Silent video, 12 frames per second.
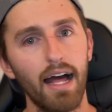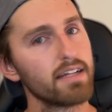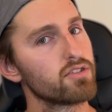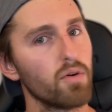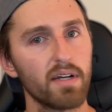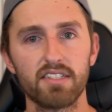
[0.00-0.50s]

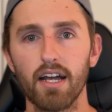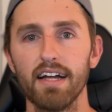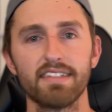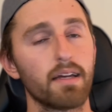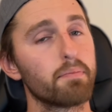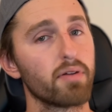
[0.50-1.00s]
As always,
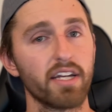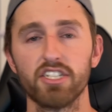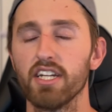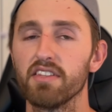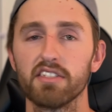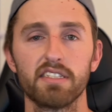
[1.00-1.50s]
guys,
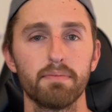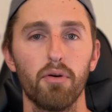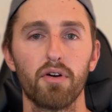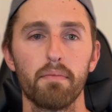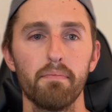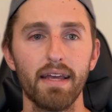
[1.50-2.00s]
appreciate the
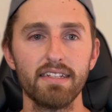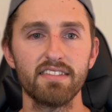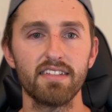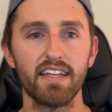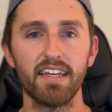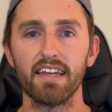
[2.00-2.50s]
support
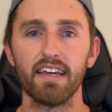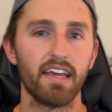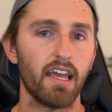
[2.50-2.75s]
immensely.